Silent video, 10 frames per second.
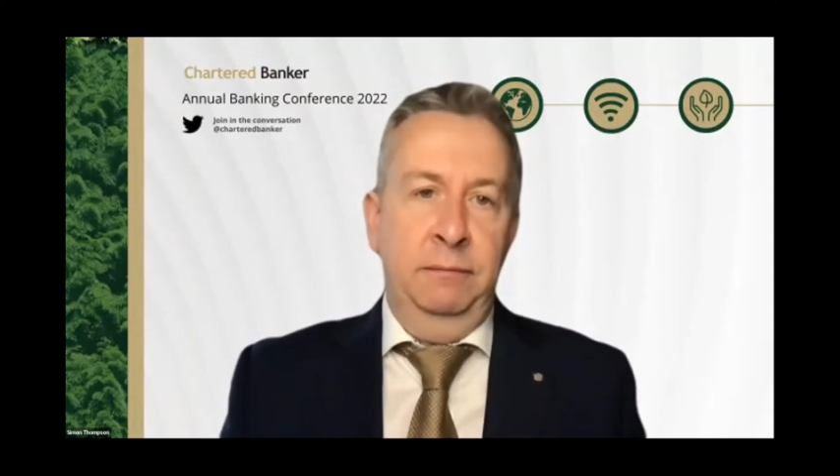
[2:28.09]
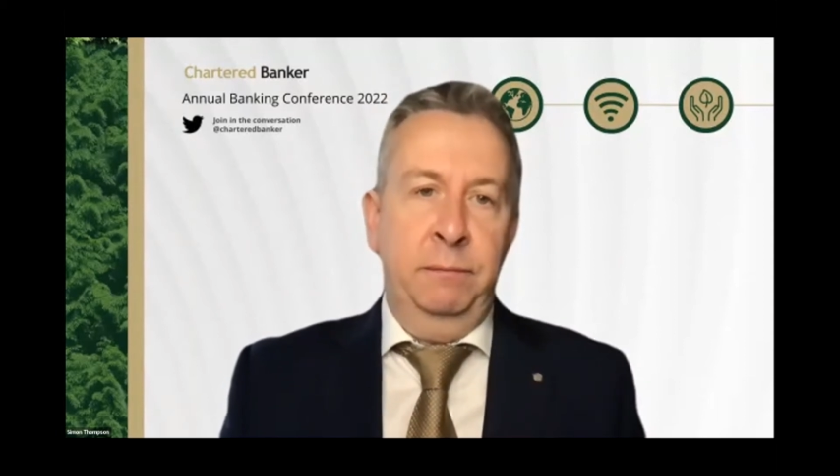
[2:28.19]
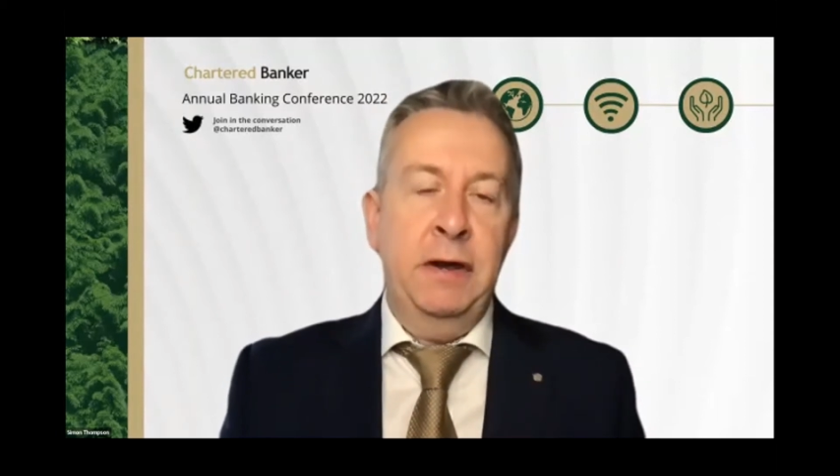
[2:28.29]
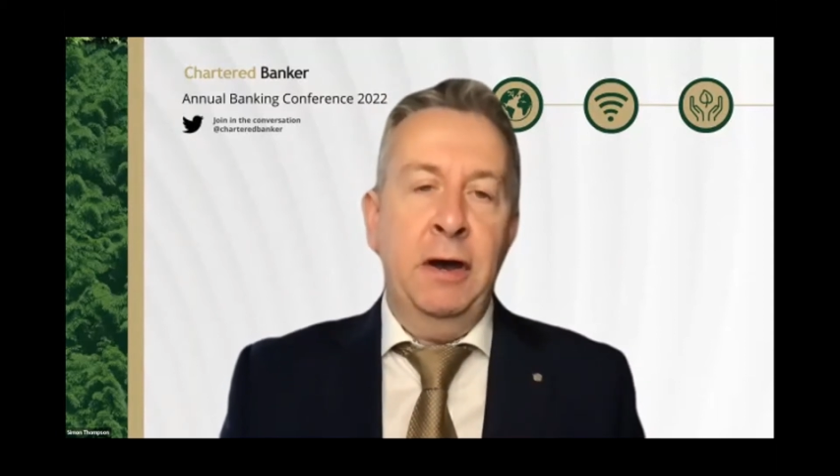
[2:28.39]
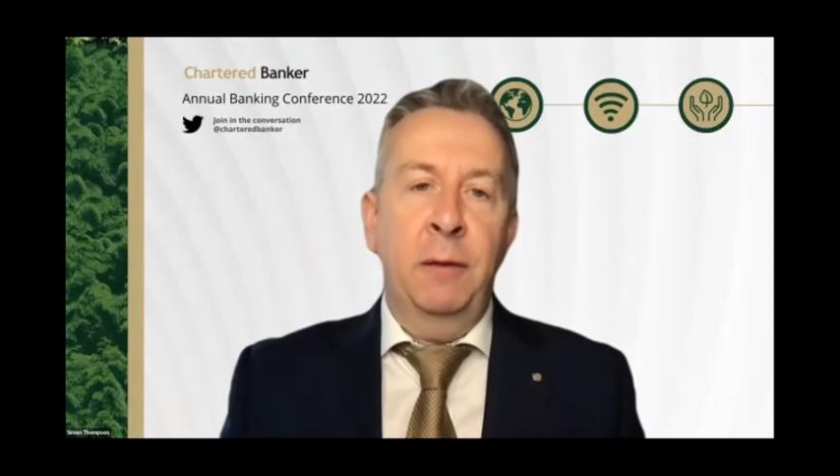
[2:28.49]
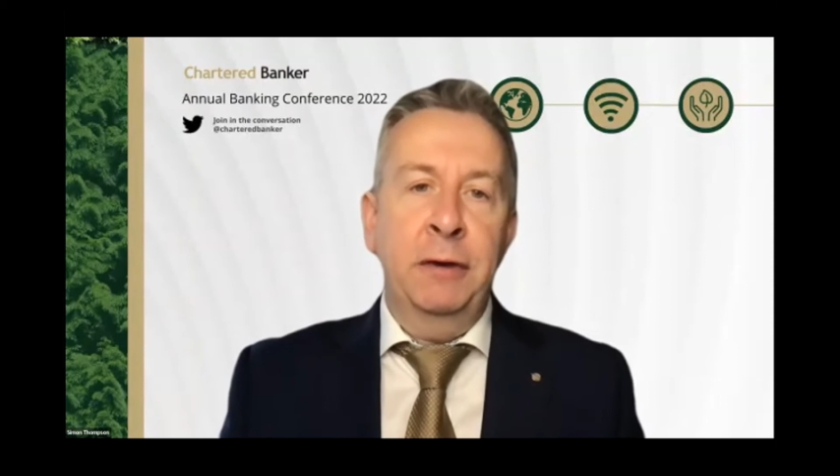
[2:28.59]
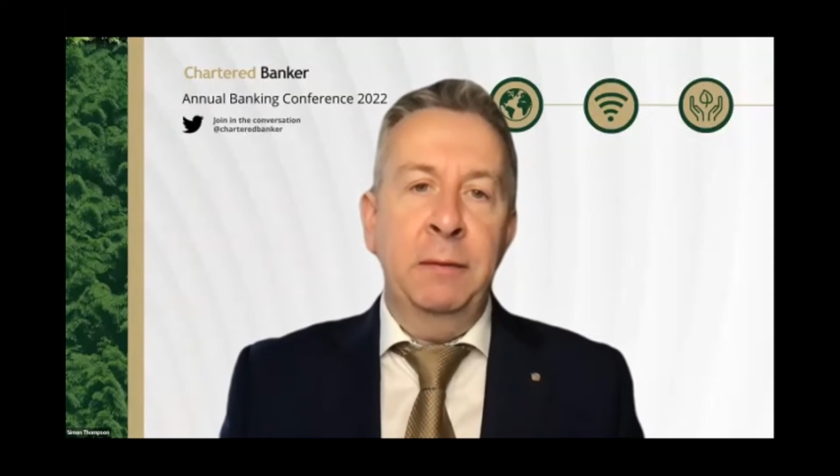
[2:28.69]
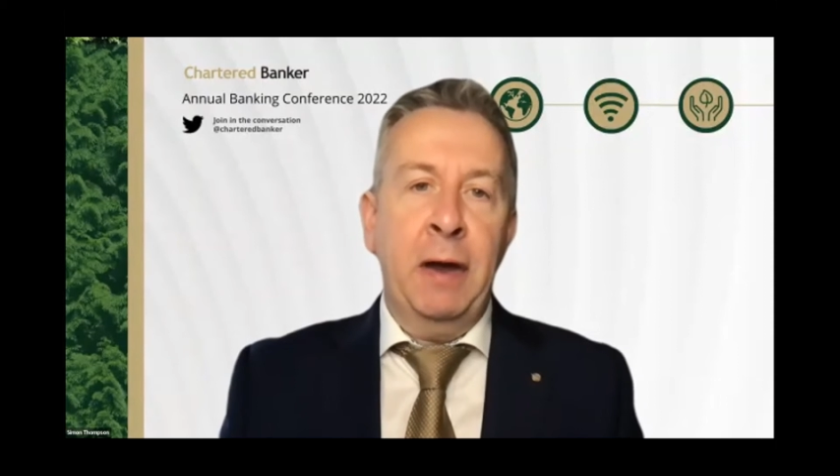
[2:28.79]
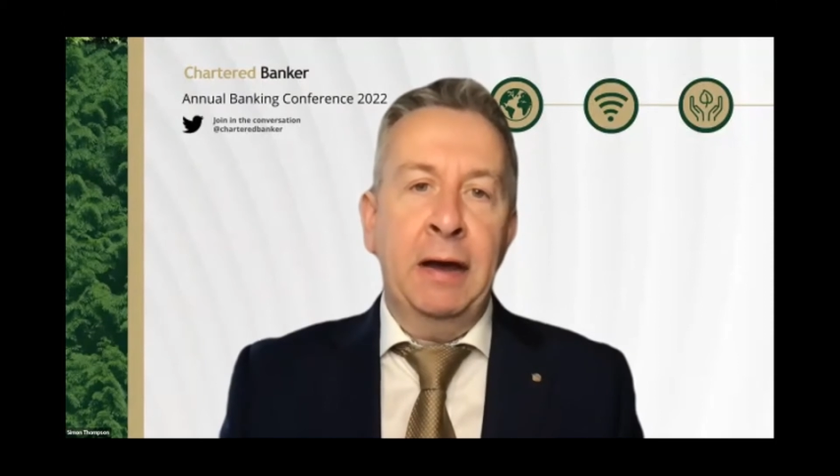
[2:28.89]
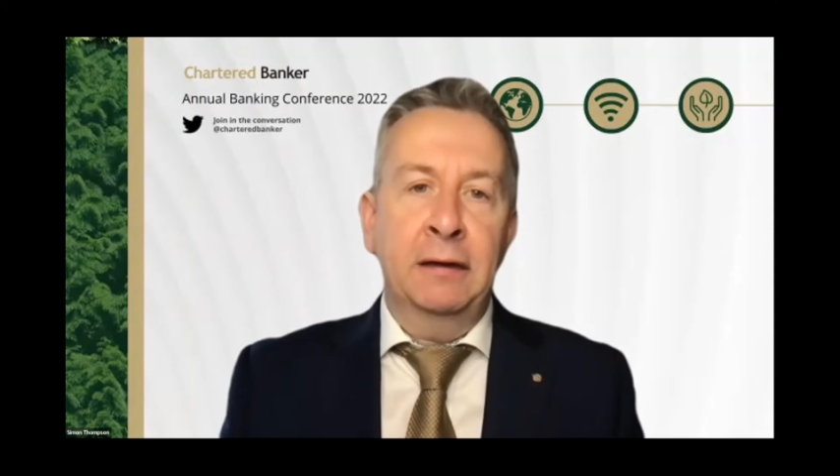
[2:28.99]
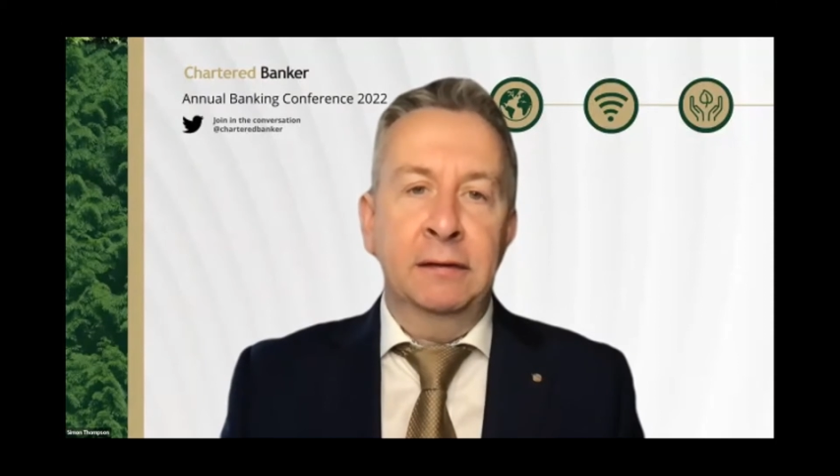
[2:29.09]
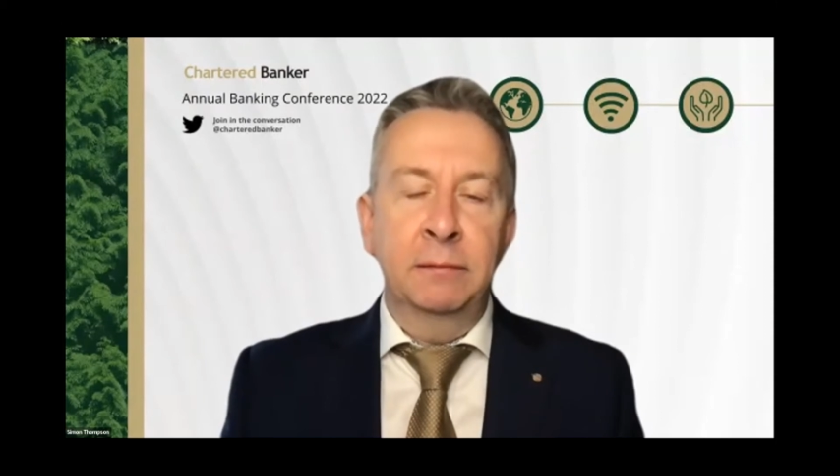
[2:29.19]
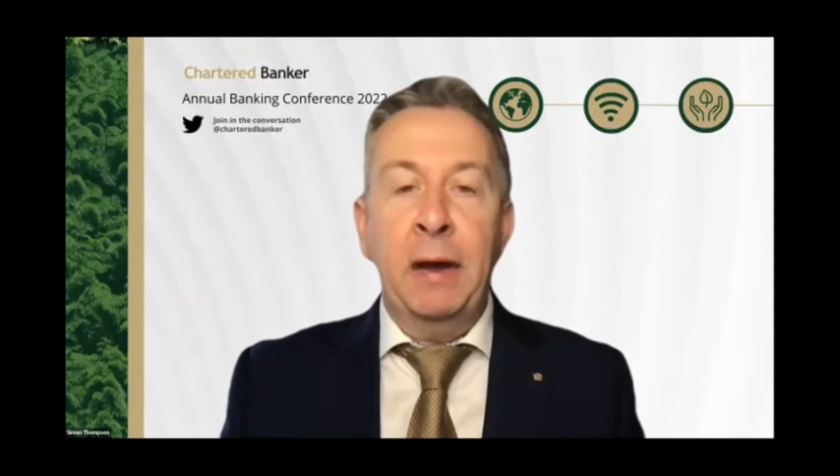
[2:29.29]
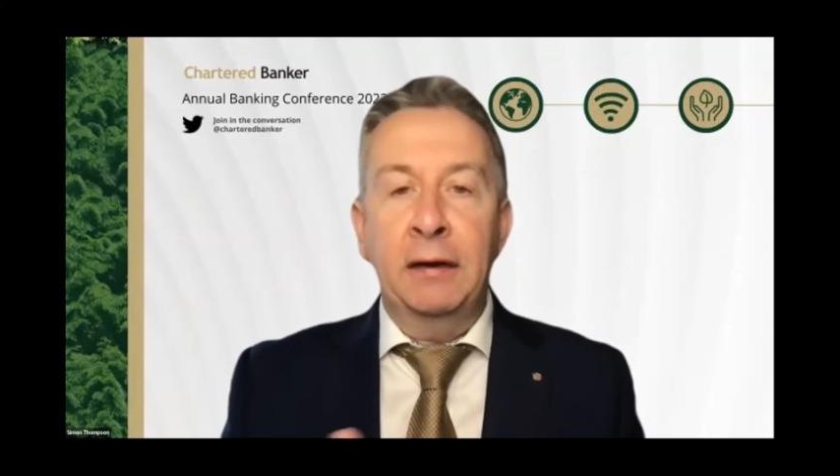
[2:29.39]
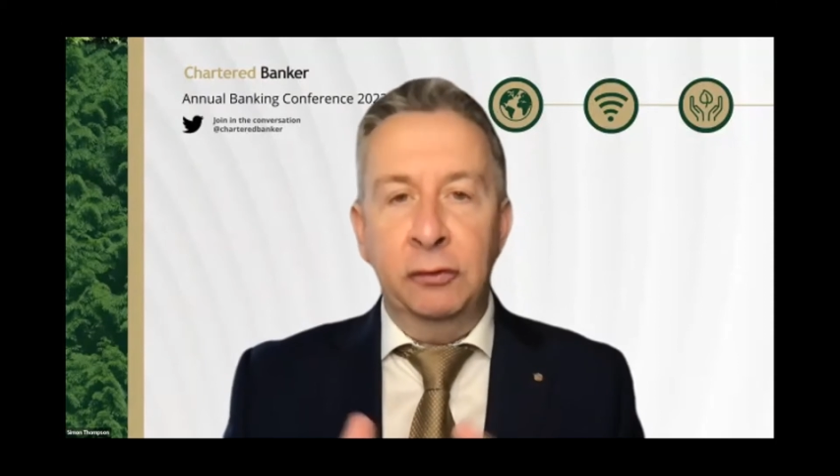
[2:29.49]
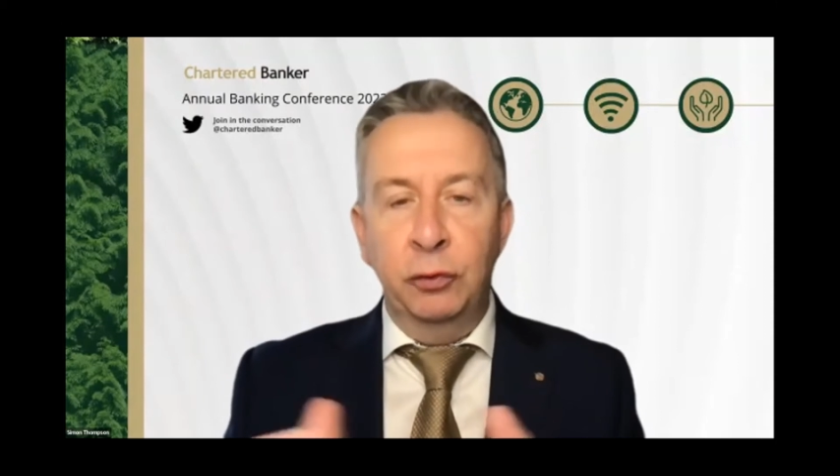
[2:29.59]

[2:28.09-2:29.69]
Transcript: PRB banks and banks